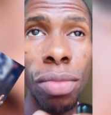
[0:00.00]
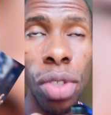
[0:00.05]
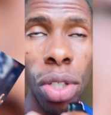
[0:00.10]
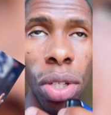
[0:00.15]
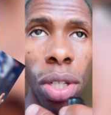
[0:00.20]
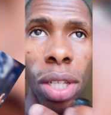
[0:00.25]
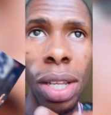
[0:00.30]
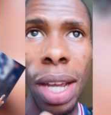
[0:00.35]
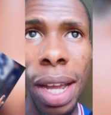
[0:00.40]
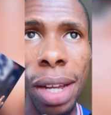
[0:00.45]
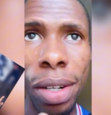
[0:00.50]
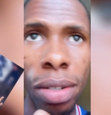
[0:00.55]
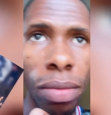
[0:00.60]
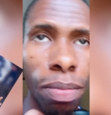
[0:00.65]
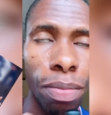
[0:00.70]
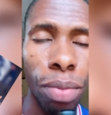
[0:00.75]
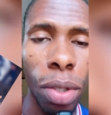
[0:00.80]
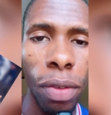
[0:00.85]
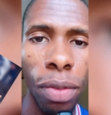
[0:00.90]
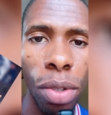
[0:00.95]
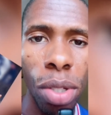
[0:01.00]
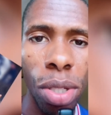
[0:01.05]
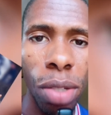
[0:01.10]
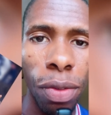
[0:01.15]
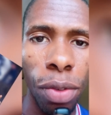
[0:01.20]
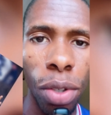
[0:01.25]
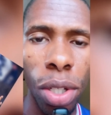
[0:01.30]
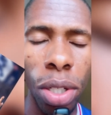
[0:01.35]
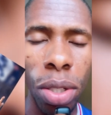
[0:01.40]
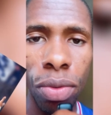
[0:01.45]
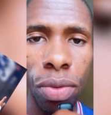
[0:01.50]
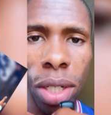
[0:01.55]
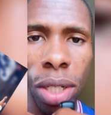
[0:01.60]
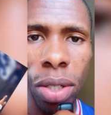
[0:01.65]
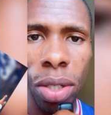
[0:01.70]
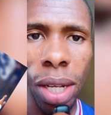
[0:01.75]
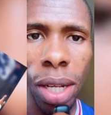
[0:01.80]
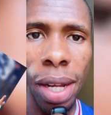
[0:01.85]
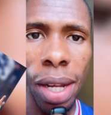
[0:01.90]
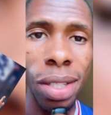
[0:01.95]
He had previous 4
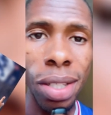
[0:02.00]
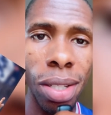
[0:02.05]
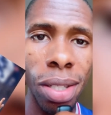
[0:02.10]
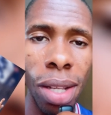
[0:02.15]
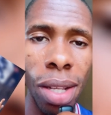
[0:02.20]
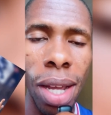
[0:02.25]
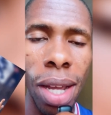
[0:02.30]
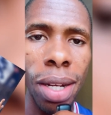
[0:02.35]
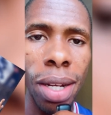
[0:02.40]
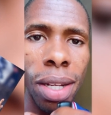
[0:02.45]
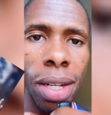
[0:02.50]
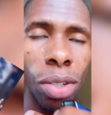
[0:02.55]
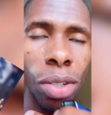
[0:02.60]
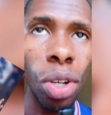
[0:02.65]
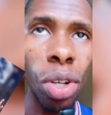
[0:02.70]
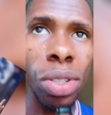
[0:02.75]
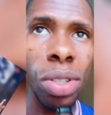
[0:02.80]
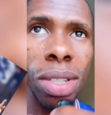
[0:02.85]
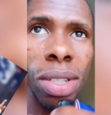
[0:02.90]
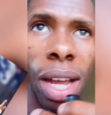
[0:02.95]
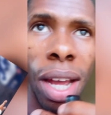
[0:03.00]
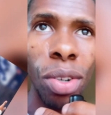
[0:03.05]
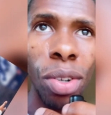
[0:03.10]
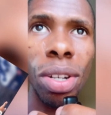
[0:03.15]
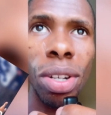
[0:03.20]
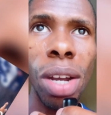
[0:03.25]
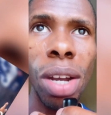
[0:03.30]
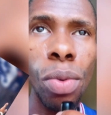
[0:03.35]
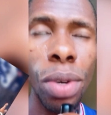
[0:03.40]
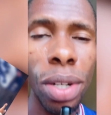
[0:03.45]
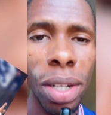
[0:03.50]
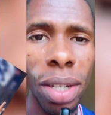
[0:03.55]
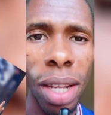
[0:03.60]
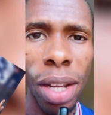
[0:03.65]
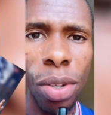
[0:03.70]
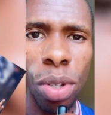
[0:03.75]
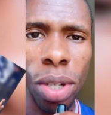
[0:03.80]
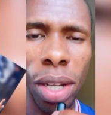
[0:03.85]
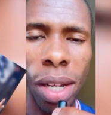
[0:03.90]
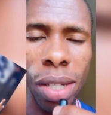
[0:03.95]
yellow cards and then got another one in
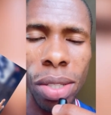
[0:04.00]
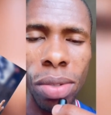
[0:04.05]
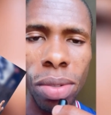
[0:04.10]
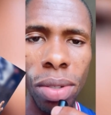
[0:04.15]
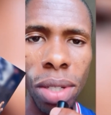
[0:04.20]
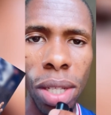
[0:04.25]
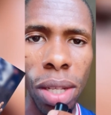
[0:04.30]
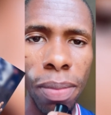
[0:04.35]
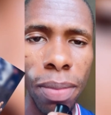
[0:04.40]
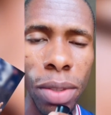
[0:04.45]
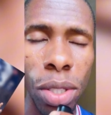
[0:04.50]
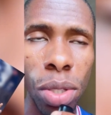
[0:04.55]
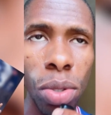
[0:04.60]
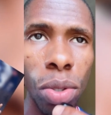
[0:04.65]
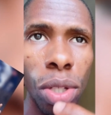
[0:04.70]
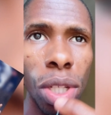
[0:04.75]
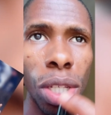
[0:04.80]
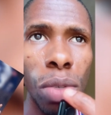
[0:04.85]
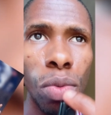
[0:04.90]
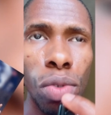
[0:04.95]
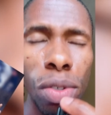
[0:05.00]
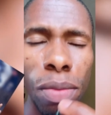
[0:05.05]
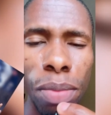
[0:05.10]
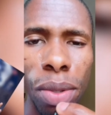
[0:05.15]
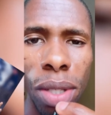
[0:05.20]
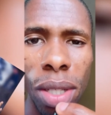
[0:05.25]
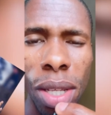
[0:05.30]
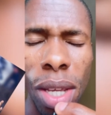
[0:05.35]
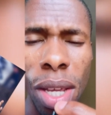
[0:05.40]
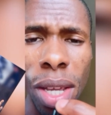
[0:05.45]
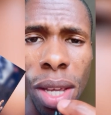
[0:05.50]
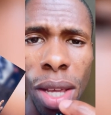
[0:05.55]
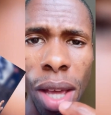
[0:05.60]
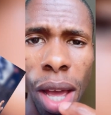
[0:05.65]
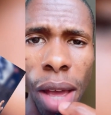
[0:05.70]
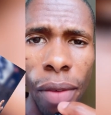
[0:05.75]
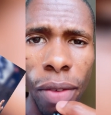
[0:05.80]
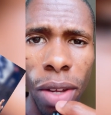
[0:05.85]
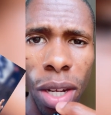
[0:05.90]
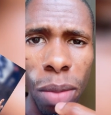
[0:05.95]
that Newcastle game. So he wouldn't be
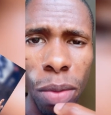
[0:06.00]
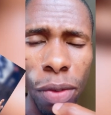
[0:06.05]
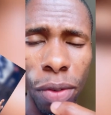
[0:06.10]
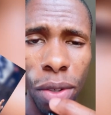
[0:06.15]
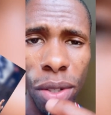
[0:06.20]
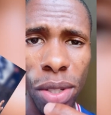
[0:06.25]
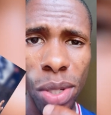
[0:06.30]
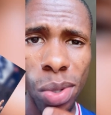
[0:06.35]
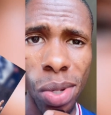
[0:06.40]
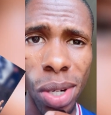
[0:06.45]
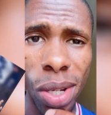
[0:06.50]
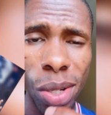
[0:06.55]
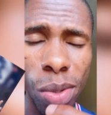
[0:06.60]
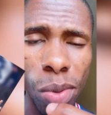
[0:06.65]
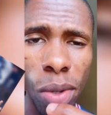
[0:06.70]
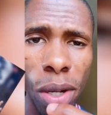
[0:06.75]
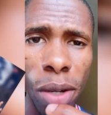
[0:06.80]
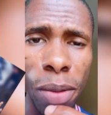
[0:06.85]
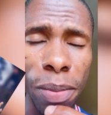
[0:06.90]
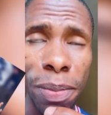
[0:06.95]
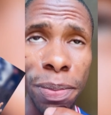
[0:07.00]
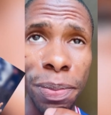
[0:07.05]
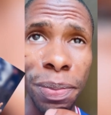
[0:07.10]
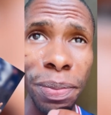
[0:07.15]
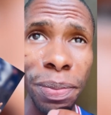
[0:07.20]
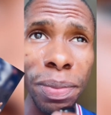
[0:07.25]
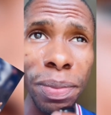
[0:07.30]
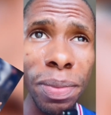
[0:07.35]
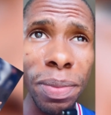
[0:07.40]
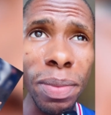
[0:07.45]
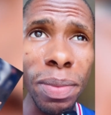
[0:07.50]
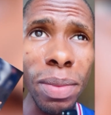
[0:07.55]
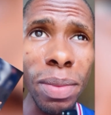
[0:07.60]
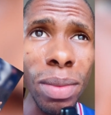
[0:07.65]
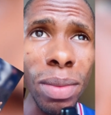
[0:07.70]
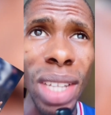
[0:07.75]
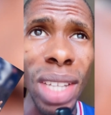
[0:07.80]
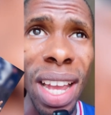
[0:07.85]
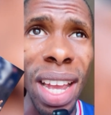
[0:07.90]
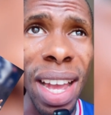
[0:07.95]
available for this one as well.
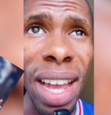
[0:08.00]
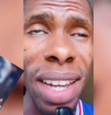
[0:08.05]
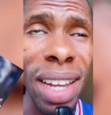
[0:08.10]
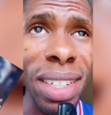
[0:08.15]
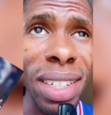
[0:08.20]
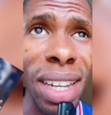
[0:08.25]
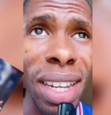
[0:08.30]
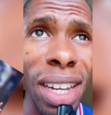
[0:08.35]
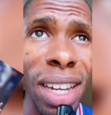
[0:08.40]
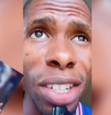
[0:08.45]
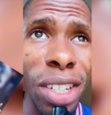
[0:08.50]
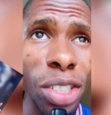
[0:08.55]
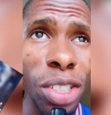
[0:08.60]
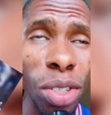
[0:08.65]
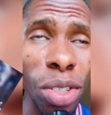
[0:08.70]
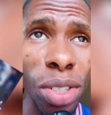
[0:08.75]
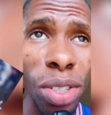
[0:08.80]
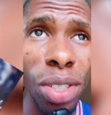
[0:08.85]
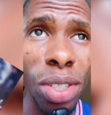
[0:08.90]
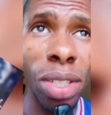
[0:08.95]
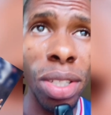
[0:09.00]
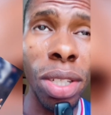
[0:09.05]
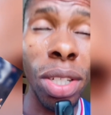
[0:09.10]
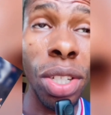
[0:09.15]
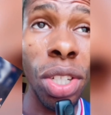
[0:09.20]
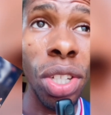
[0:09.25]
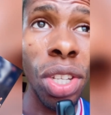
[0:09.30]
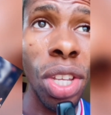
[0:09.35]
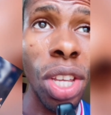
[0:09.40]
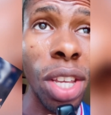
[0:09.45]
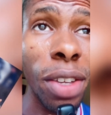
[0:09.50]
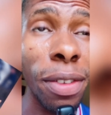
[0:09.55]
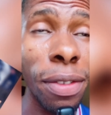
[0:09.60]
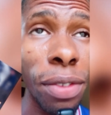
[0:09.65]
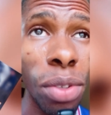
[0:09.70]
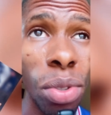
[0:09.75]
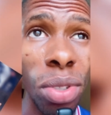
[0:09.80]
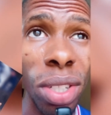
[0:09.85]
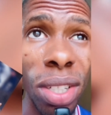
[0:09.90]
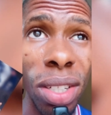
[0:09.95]
And just a
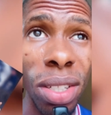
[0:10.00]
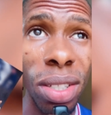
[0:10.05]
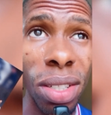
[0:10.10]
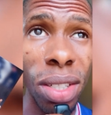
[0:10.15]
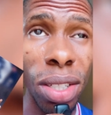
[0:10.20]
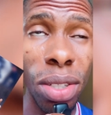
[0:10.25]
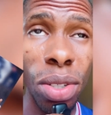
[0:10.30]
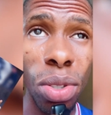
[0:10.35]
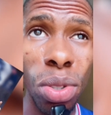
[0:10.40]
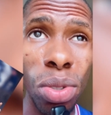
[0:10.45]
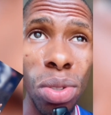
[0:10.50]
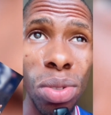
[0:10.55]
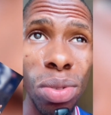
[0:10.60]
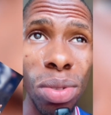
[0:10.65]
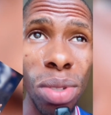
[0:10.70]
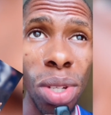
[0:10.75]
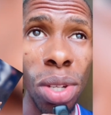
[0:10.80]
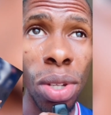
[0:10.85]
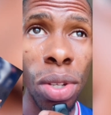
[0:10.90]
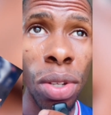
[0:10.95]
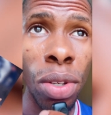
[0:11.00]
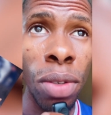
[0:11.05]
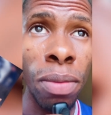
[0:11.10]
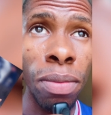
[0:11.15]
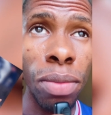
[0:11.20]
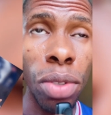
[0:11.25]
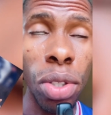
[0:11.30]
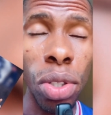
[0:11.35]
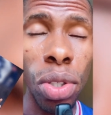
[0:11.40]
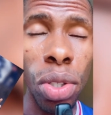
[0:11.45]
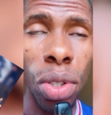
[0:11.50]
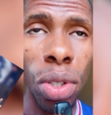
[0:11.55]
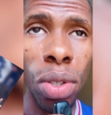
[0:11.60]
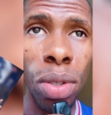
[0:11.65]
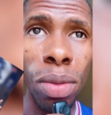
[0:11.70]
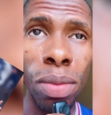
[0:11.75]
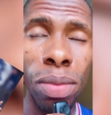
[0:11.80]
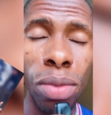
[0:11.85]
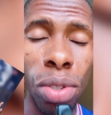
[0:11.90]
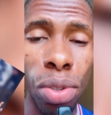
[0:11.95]
few days ago, you
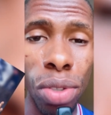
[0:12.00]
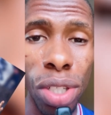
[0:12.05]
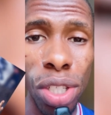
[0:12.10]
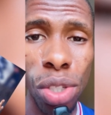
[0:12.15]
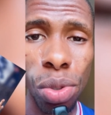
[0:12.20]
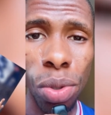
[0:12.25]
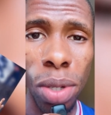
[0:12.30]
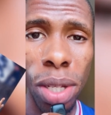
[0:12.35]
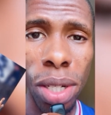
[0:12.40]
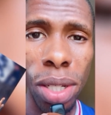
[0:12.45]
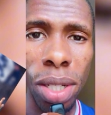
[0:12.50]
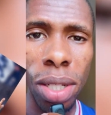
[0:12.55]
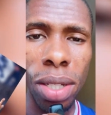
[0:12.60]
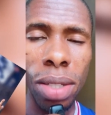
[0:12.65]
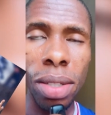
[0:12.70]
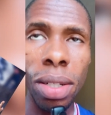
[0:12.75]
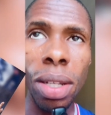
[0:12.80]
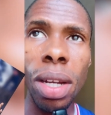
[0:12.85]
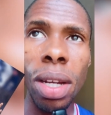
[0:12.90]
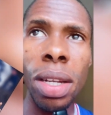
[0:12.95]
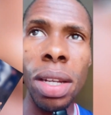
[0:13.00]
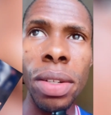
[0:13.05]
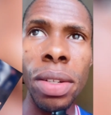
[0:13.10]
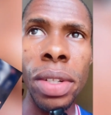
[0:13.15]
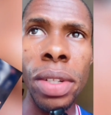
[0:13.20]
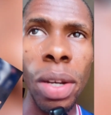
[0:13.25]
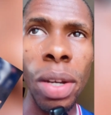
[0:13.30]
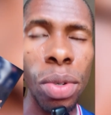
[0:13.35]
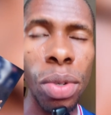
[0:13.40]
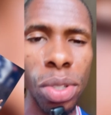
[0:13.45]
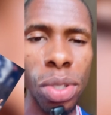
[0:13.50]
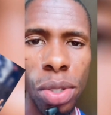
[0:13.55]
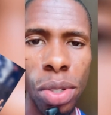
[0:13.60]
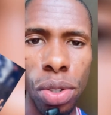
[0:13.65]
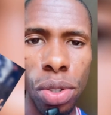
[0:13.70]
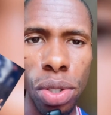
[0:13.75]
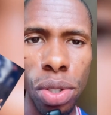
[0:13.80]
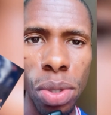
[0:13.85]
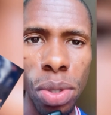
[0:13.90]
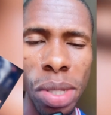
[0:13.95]
know, during training, there was
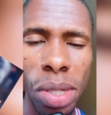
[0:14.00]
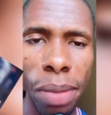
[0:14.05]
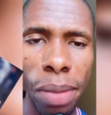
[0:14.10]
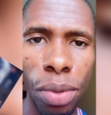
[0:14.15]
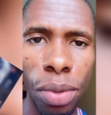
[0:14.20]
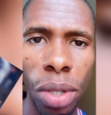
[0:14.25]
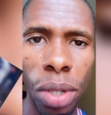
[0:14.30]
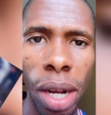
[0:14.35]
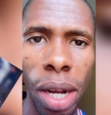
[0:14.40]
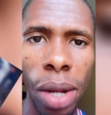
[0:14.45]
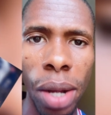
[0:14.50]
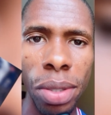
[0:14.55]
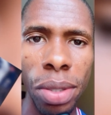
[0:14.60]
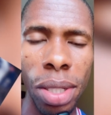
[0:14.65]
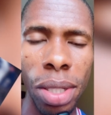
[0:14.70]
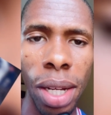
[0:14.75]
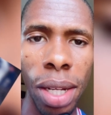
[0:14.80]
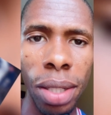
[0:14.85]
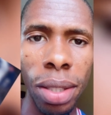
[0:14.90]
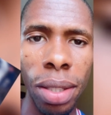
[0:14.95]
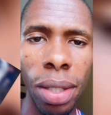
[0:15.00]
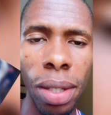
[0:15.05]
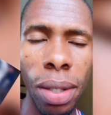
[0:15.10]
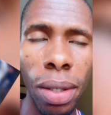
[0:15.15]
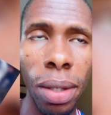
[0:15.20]
also news that broke out that